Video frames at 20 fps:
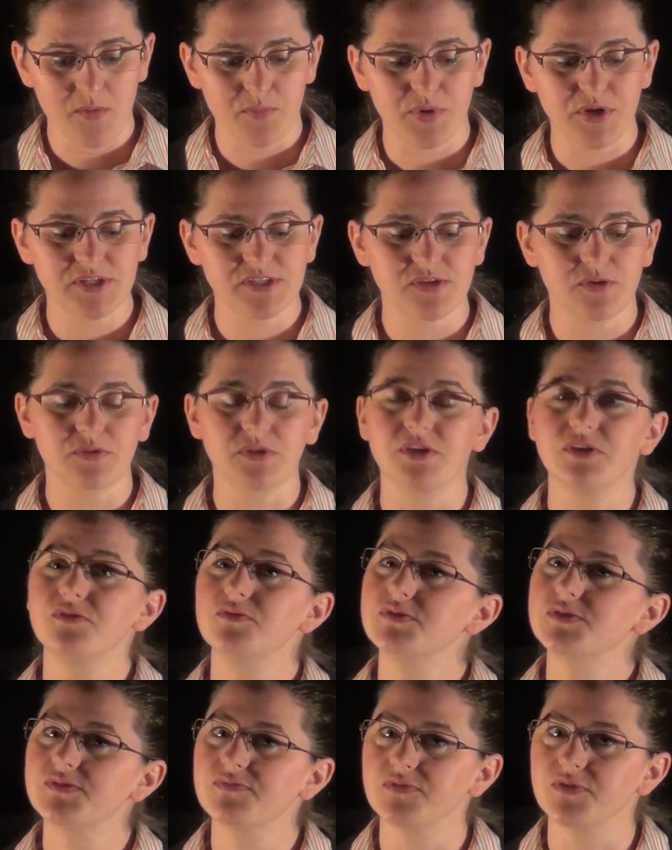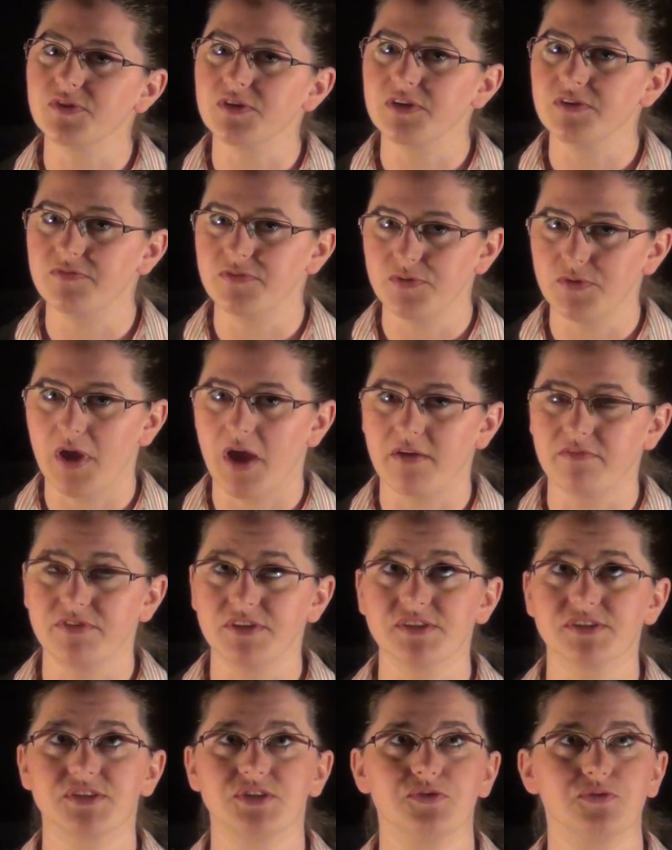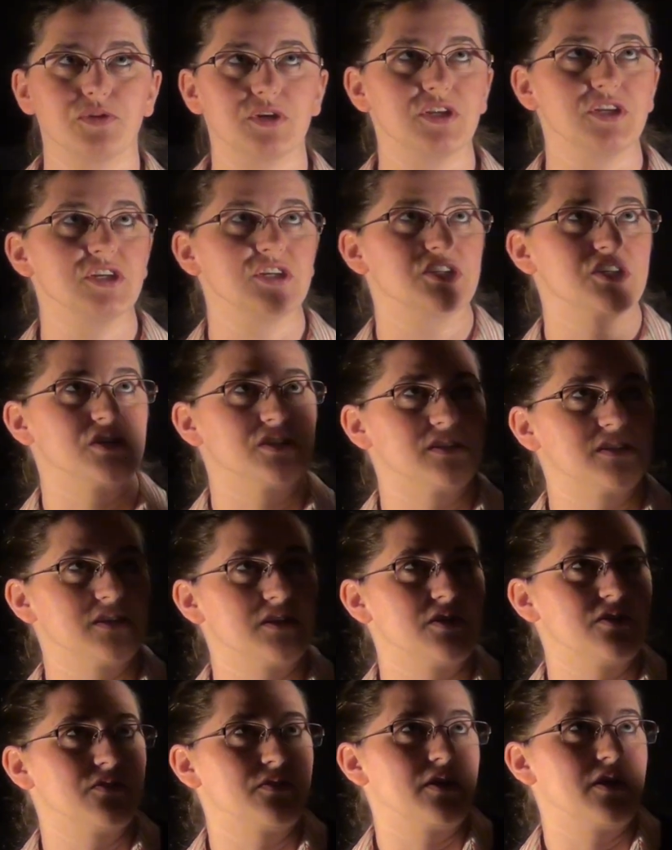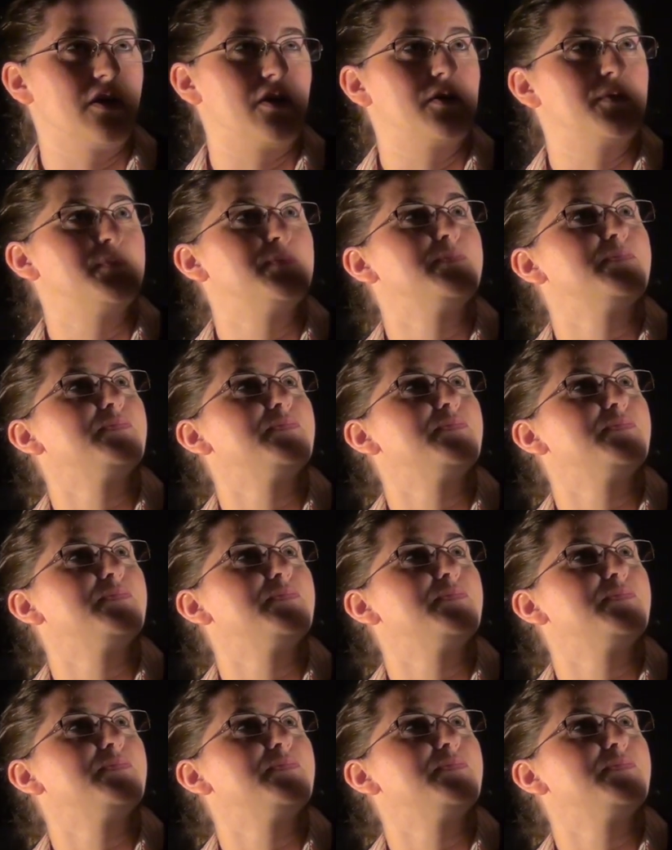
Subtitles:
but it's only useful if you have these two conditions, and here they are.